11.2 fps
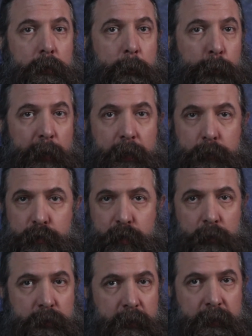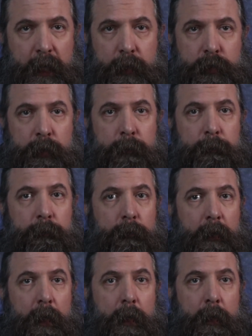The players choose a dungeon,
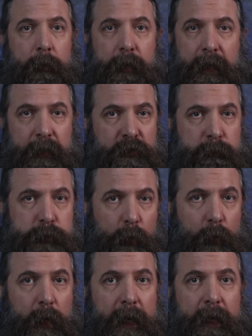they explore